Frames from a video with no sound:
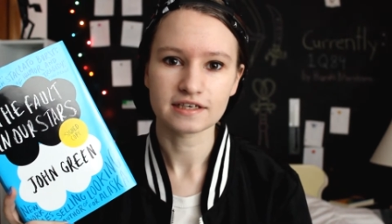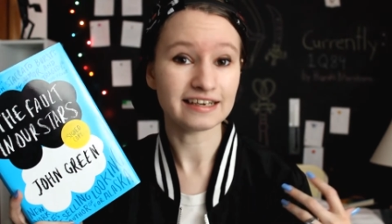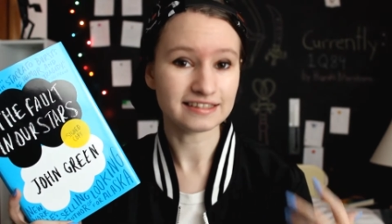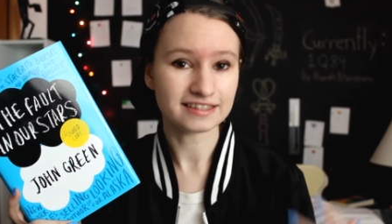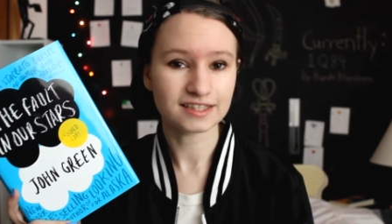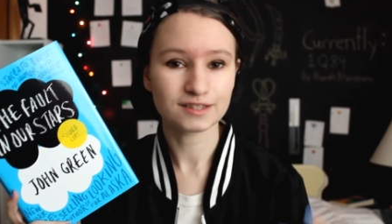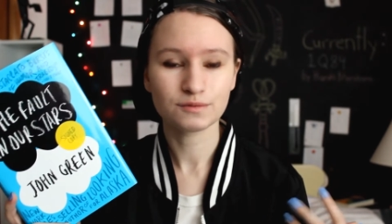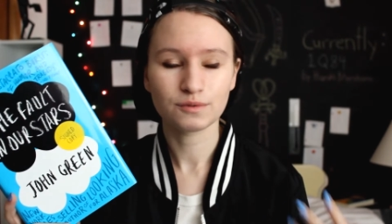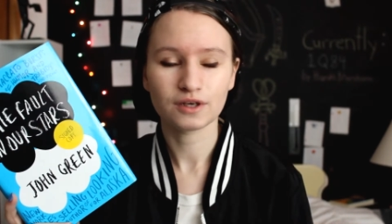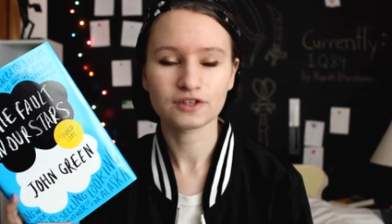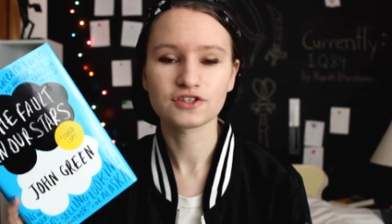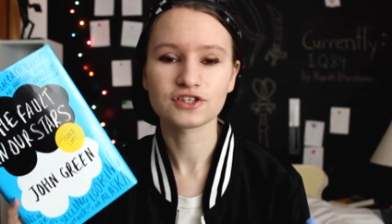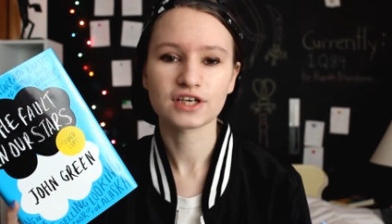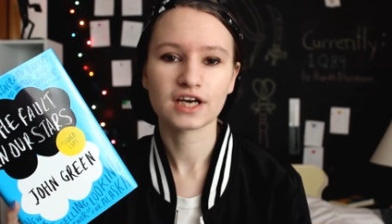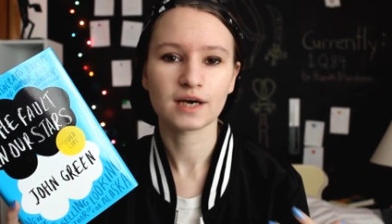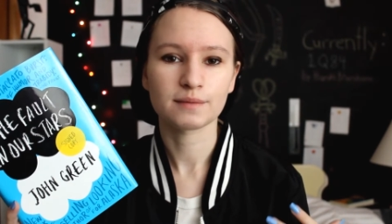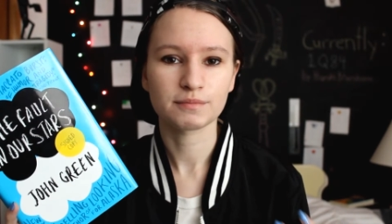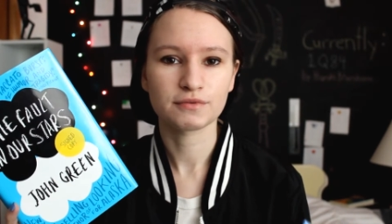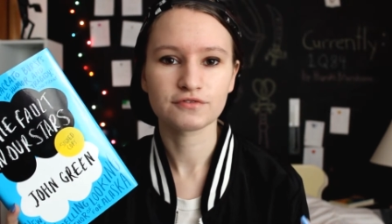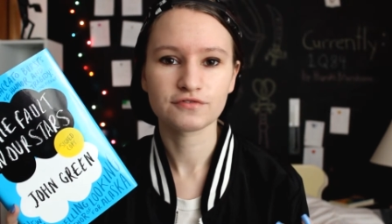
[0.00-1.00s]
I did watch a
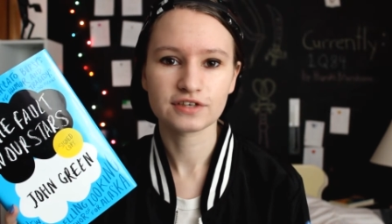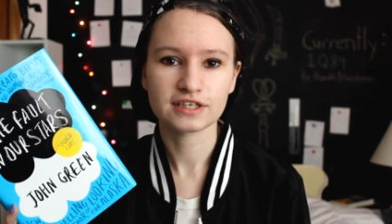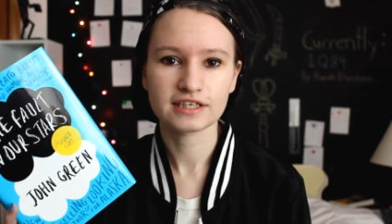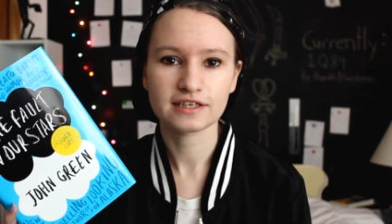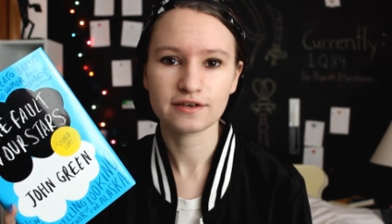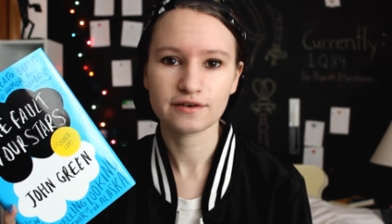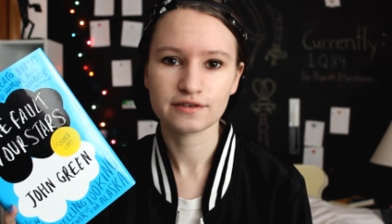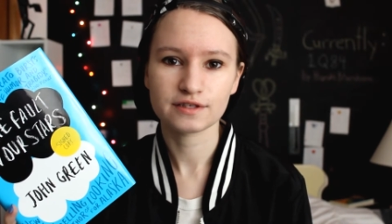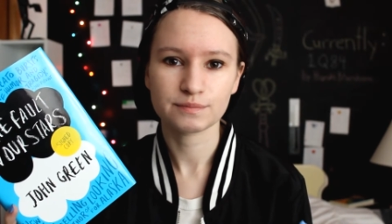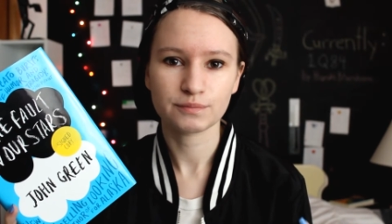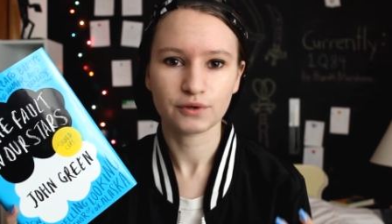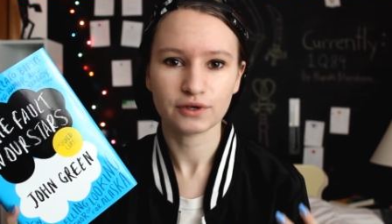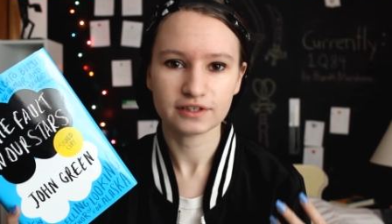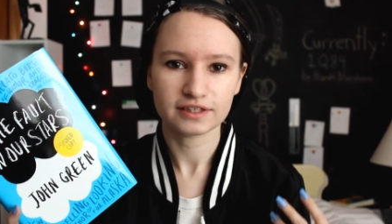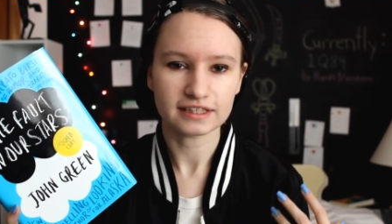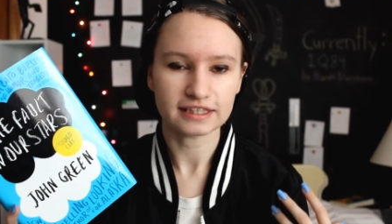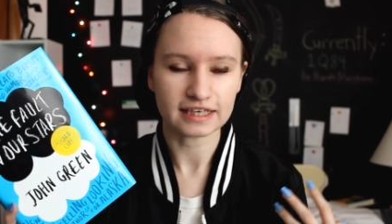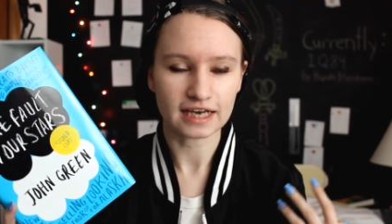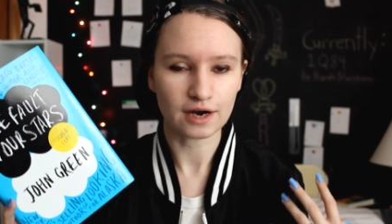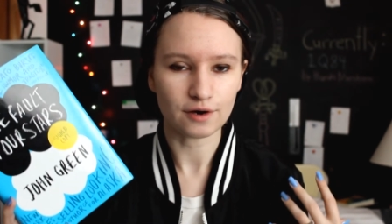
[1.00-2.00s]
couple videos
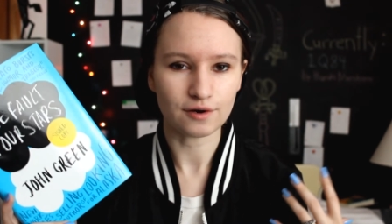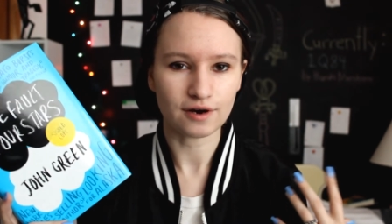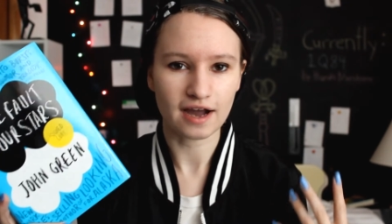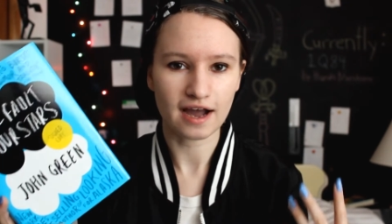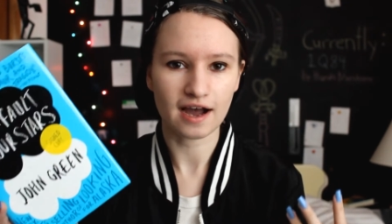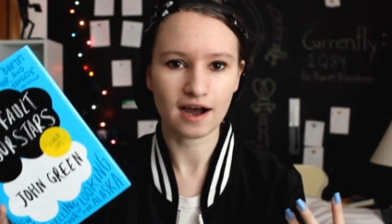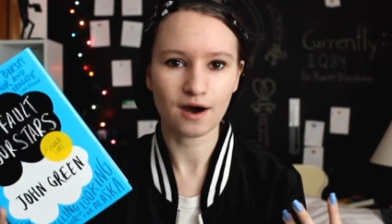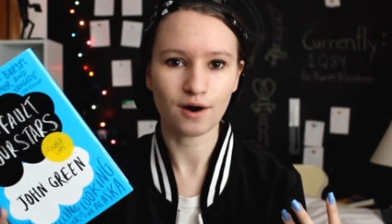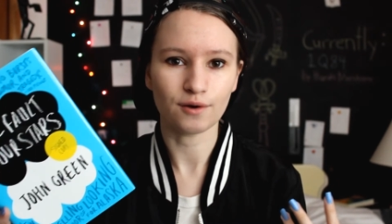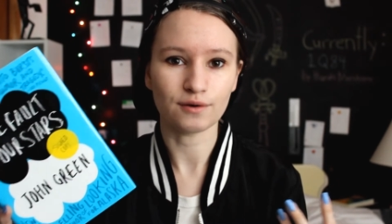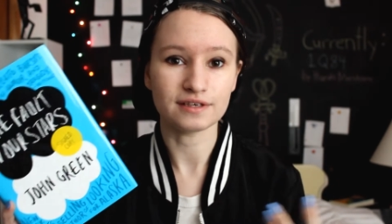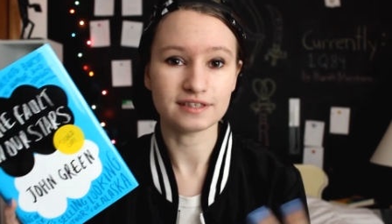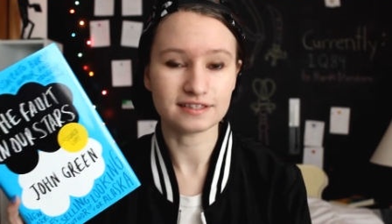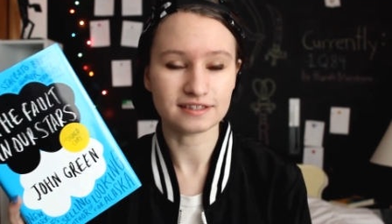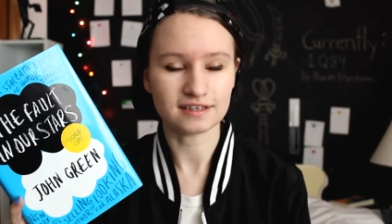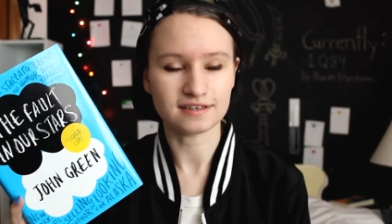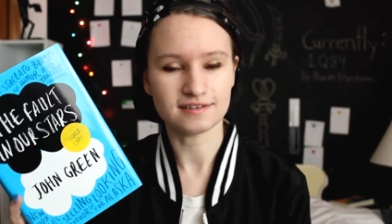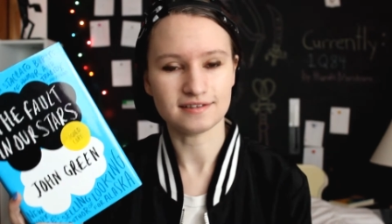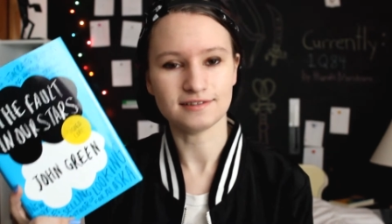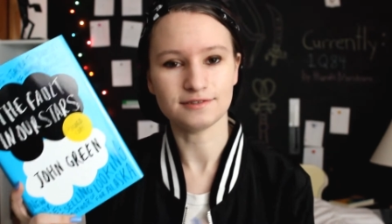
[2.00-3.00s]
pointing out how it
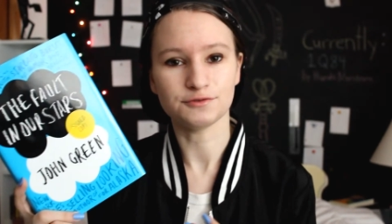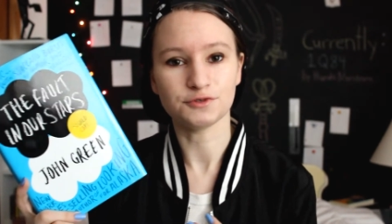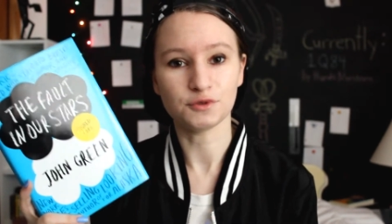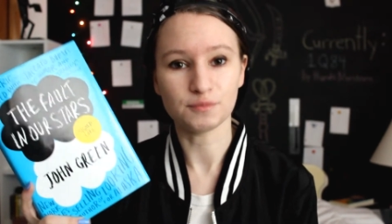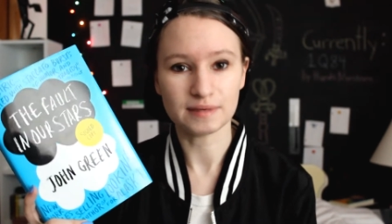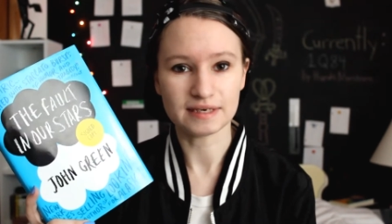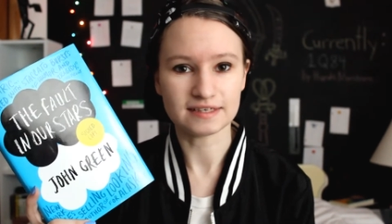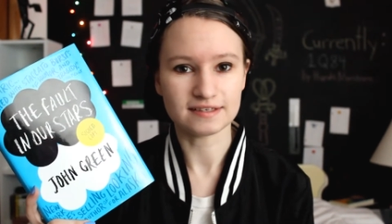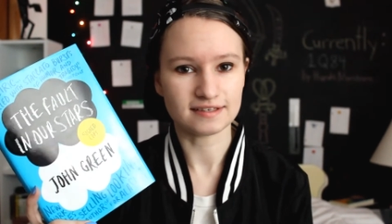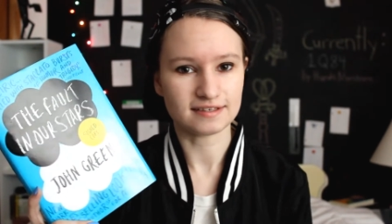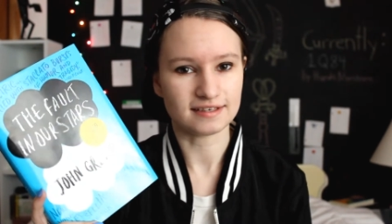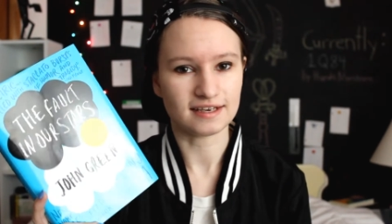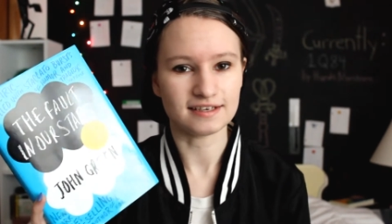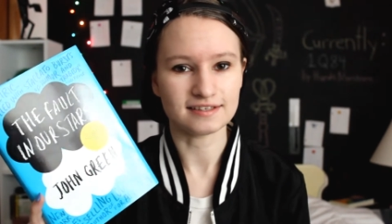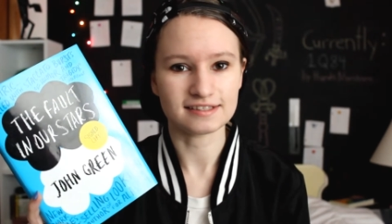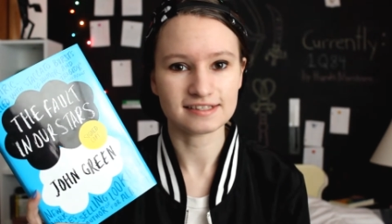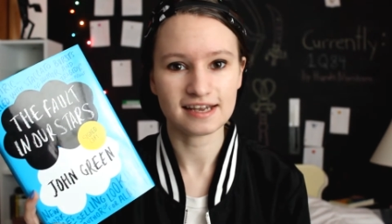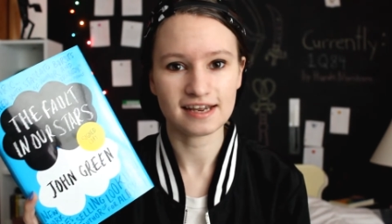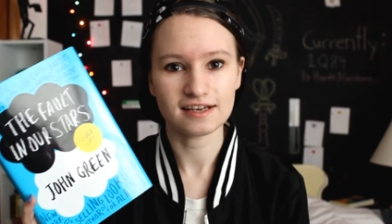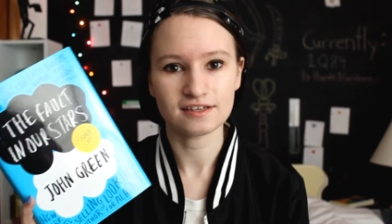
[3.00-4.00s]
does
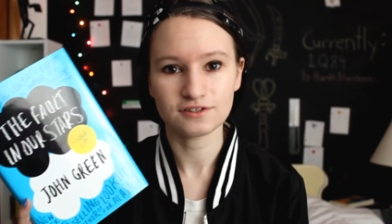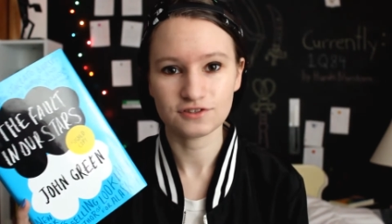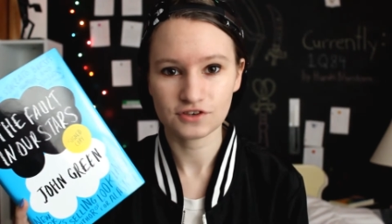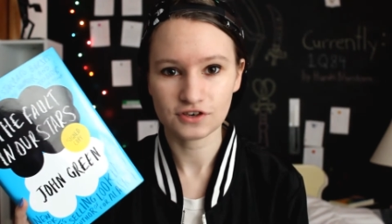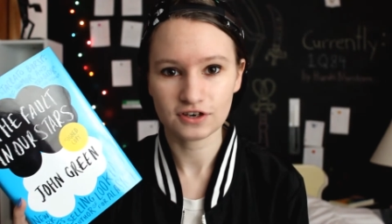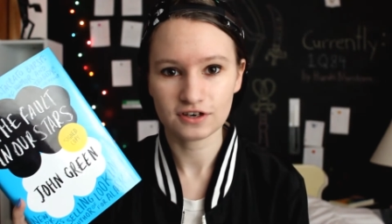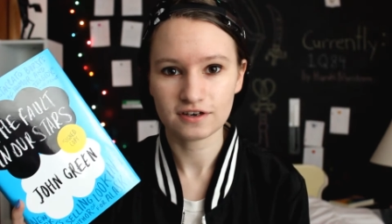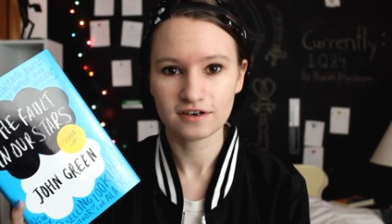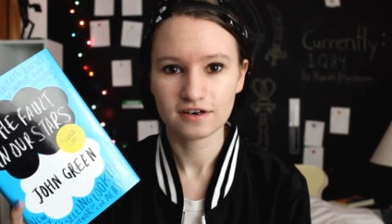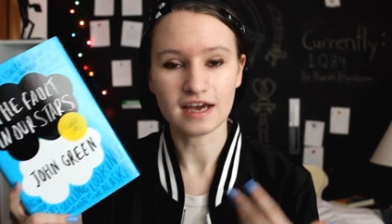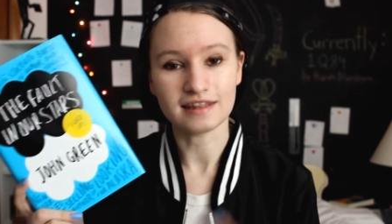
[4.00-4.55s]
romanticize cancer